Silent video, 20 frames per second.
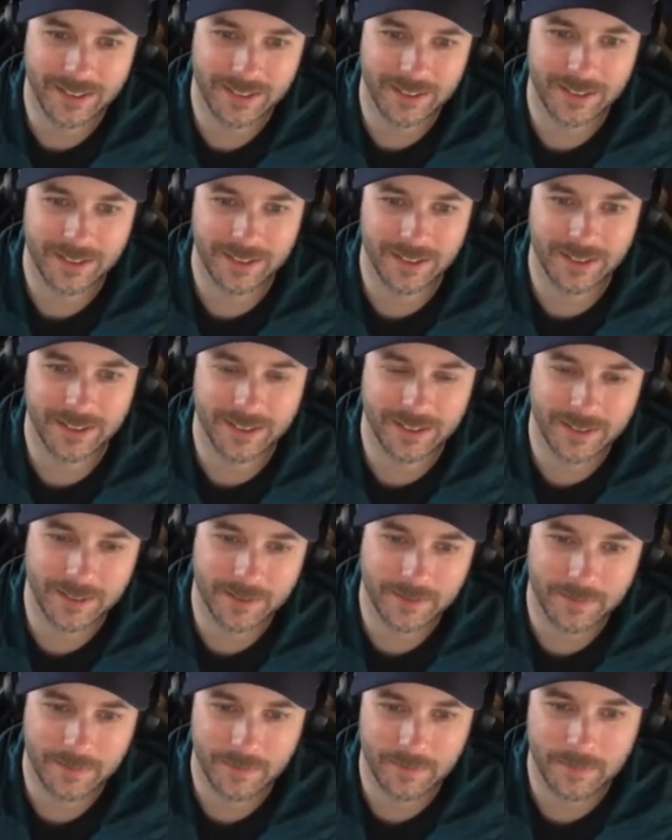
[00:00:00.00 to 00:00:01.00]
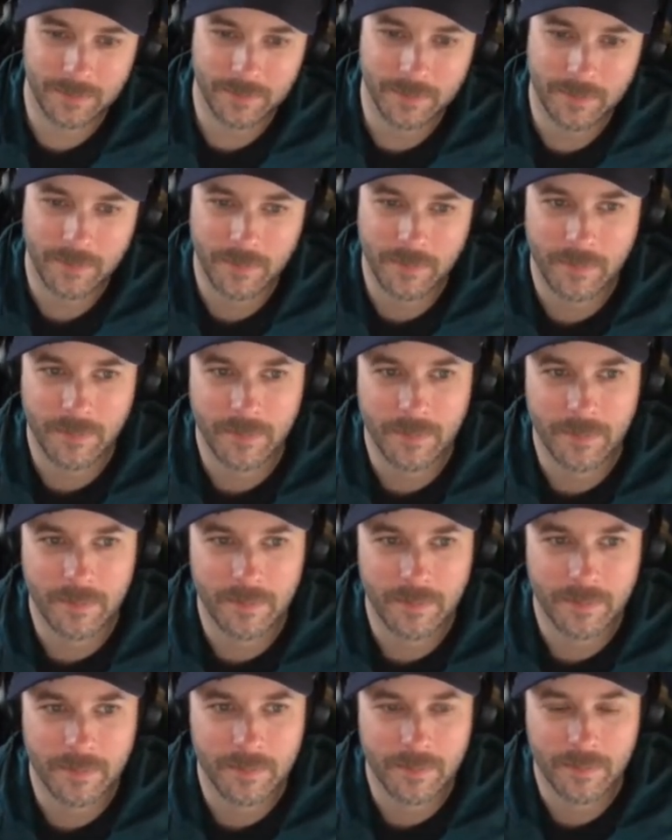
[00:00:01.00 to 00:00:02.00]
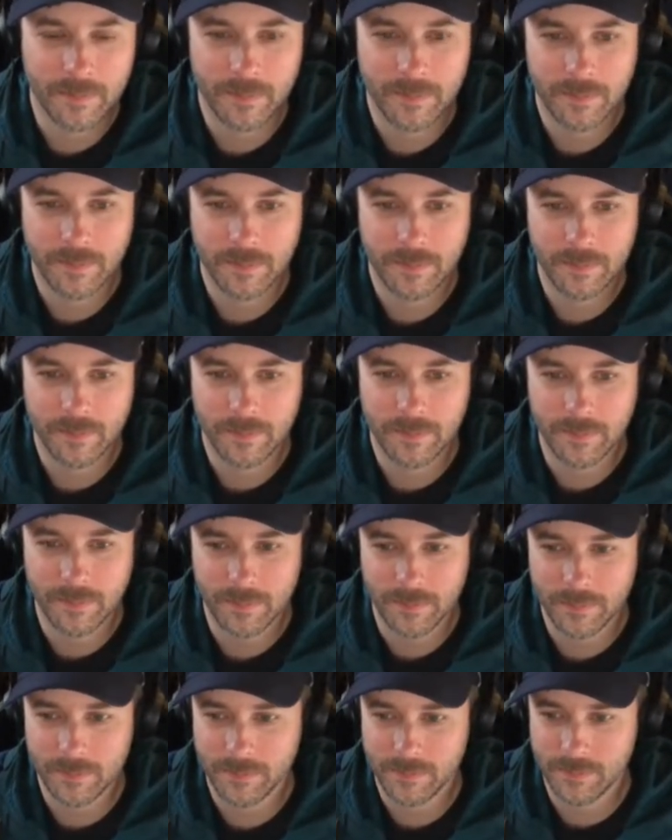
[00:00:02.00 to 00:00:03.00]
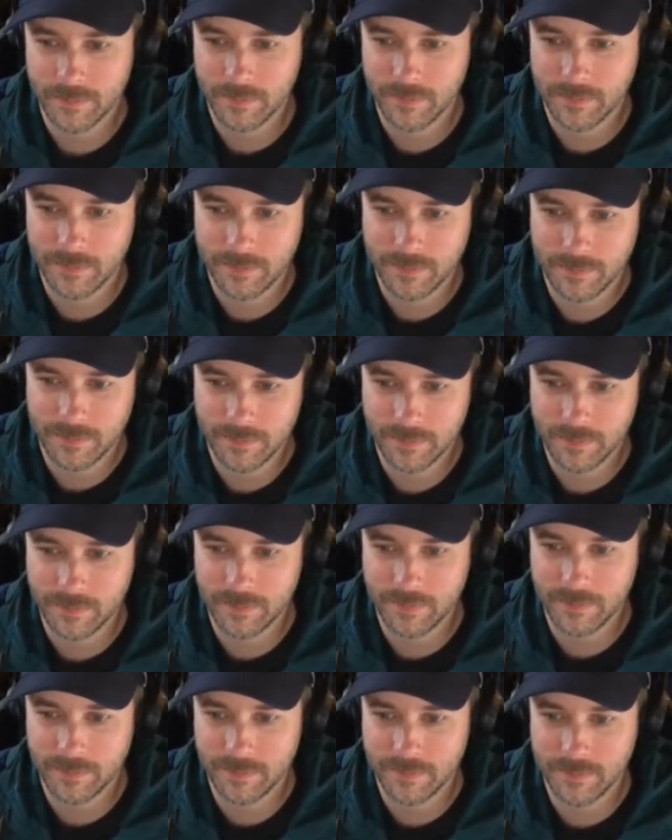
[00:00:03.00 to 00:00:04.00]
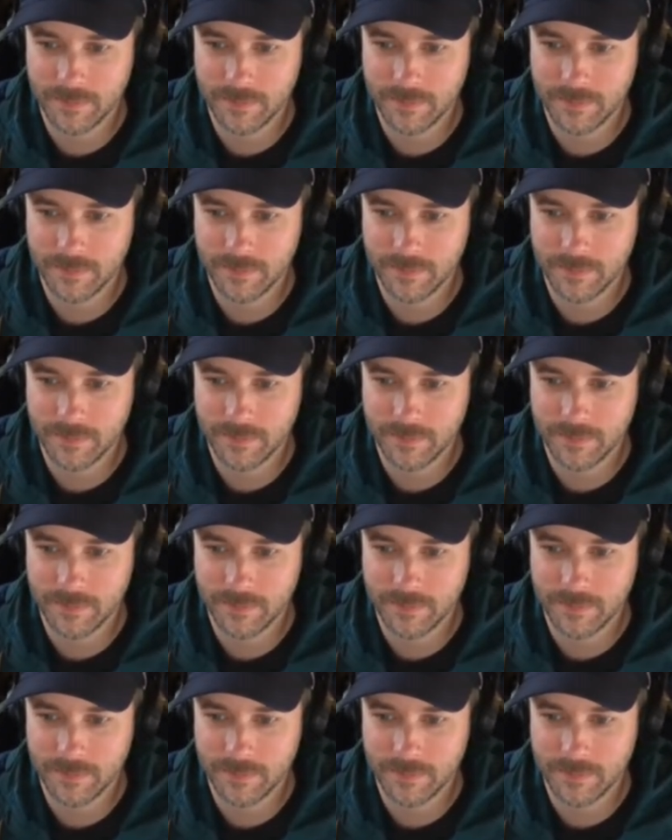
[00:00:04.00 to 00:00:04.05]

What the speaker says: (not speaking)